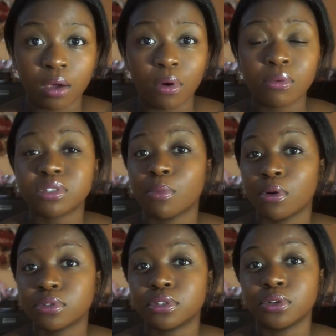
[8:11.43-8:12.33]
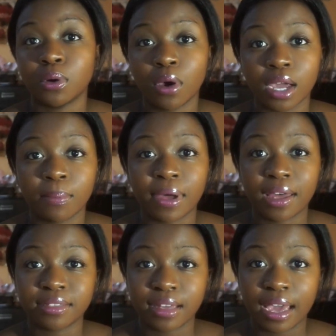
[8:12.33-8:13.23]
What was most annoying
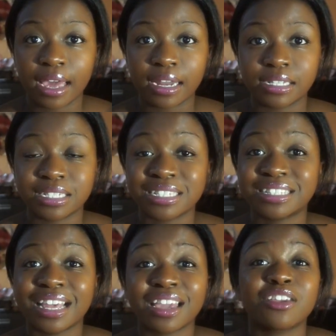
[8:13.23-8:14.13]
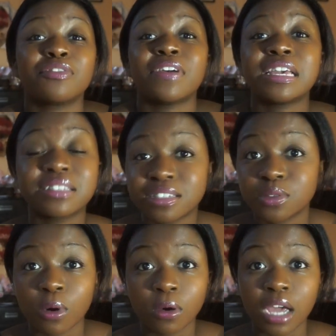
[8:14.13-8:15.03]
about that is just like your face is
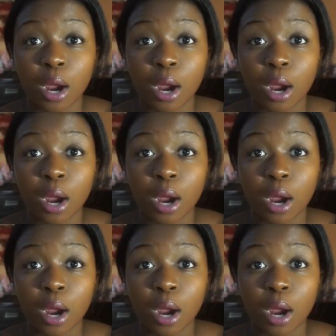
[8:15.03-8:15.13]
swollen.